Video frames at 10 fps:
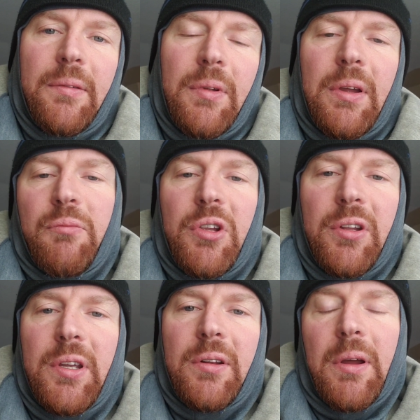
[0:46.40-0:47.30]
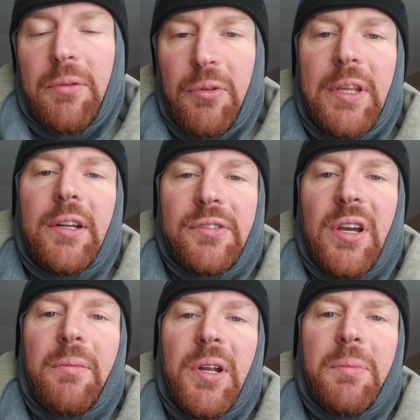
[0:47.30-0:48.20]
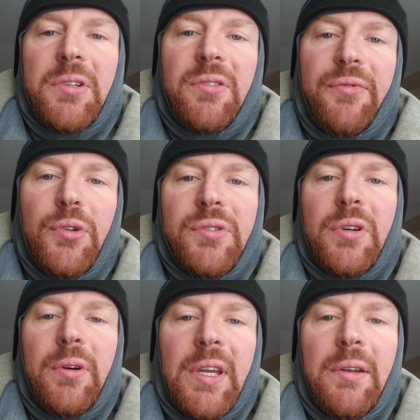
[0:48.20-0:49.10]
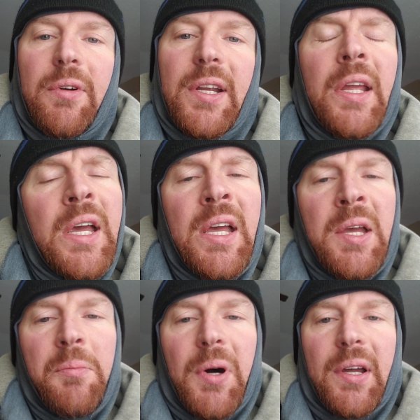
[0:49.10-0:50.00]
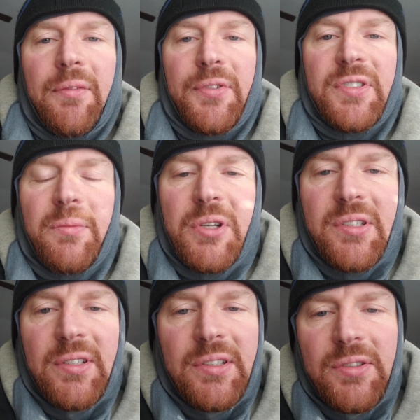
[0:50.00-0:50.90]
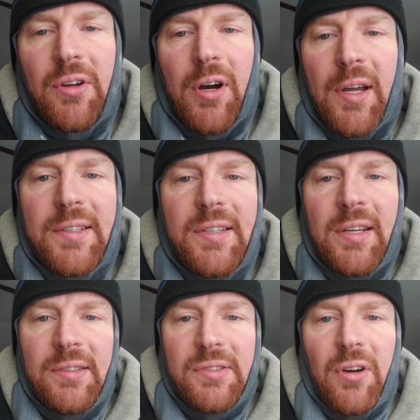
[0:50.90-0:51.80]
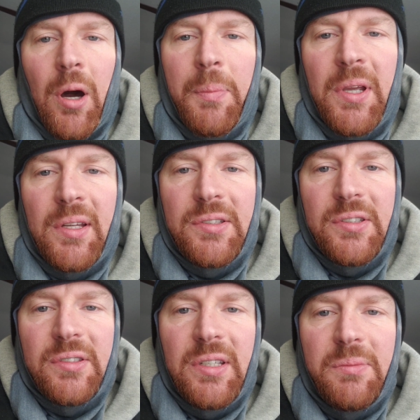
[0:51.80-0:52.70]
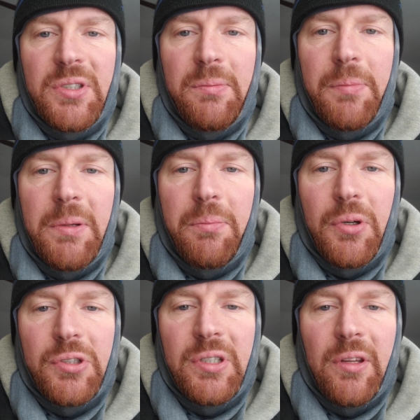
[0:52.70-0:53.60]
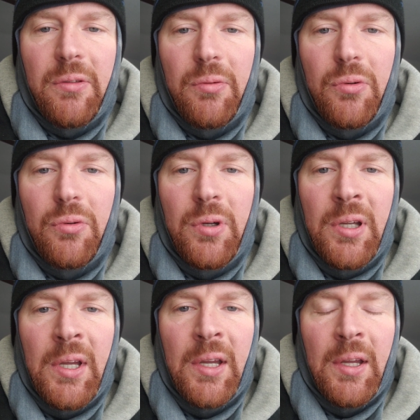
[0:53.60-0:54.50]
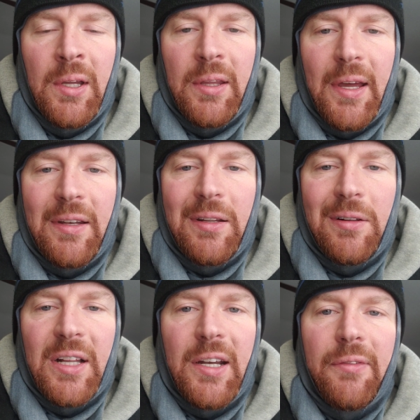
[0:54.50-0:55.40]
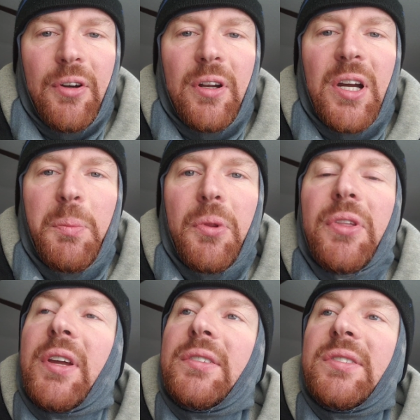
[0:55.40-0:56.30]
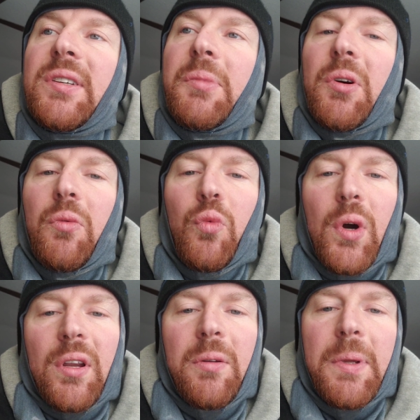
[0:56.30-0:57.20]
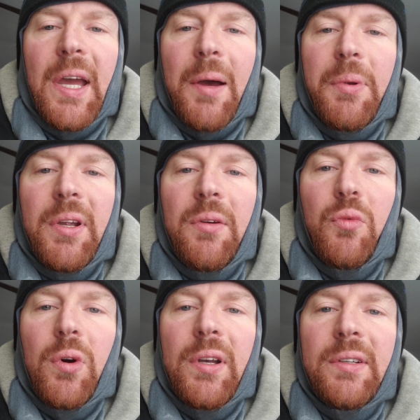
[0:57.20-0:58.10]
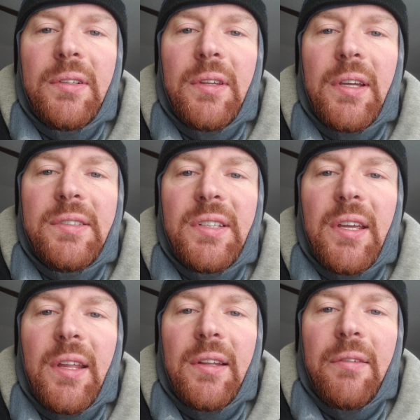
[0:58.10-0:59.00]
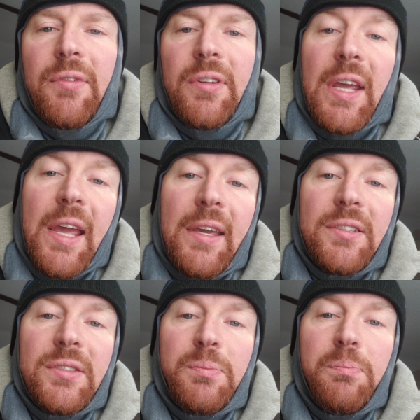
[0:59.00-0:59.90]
and when the needle's coming up because the fuel's going in, right? But for some reason it's not stopping. It just seems to be pushing through that needle, and I've heard a couple things about what could be happening. One, they say that if the tank is